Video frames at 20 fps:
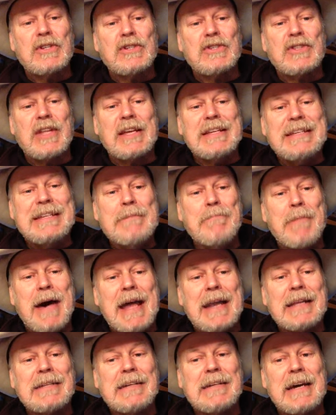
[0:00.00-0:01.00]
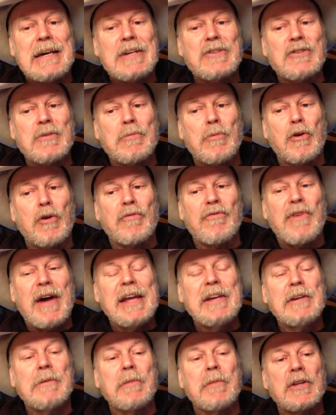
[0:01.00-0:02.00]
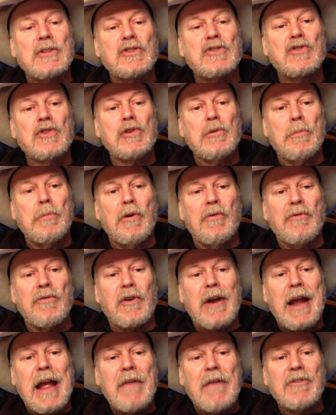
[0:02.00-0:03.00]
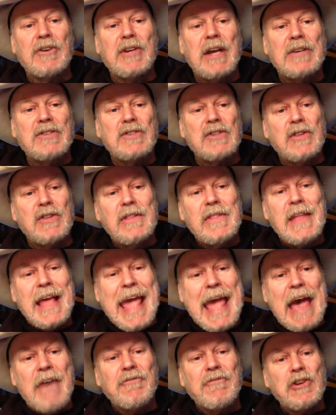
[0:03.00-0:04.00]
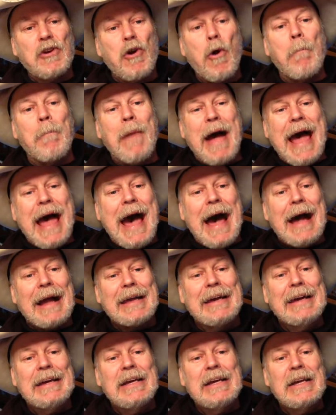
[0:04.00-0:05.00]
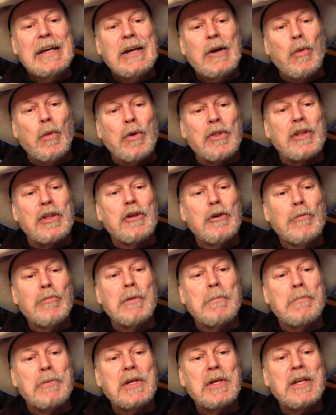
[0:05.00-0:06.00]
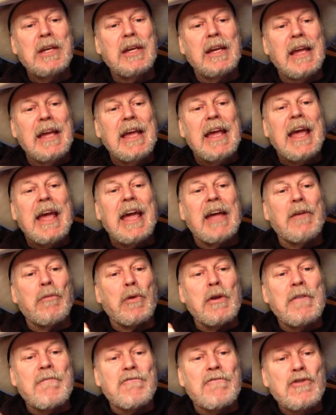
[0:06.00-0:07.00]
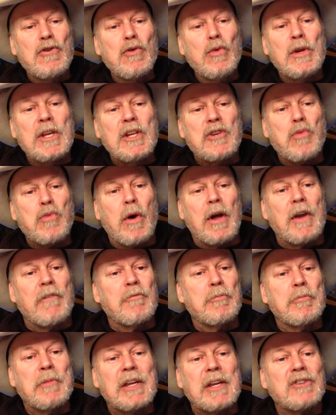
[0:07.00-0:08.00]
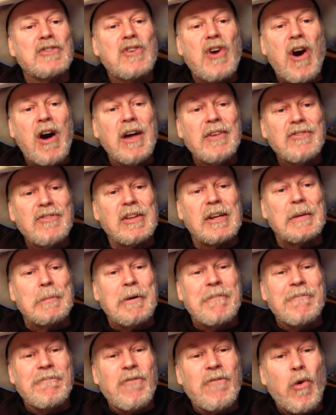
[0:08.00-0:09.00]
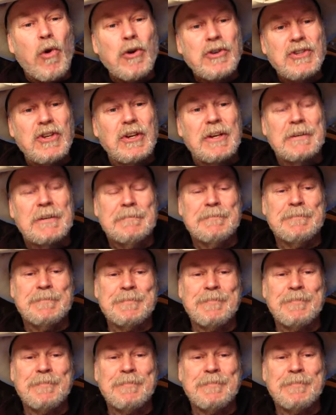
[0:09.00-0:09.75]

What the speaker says: because they demonetize them or find them unsuitable for advertising. Then they have to go back with a human being and review each one of them, and it's costing them a fortune.